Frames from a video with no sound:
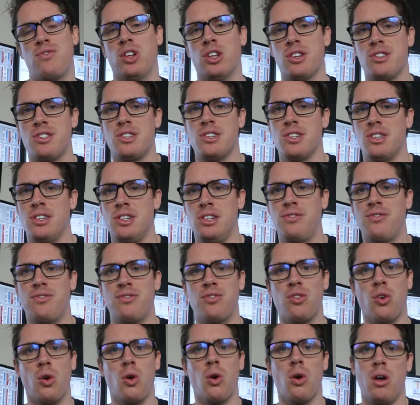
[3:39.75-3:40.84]
volatility,
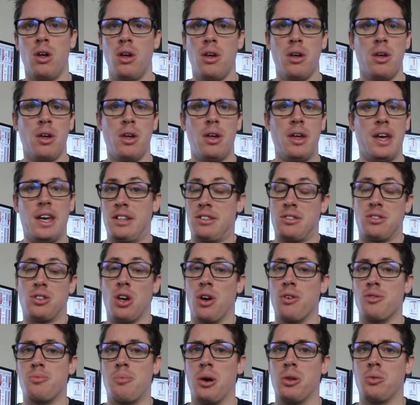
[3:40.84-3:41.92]
it
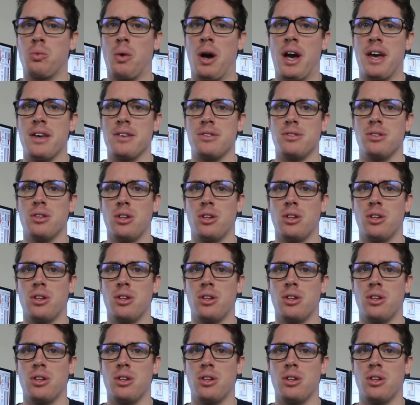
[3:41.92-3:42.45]
goes both ways.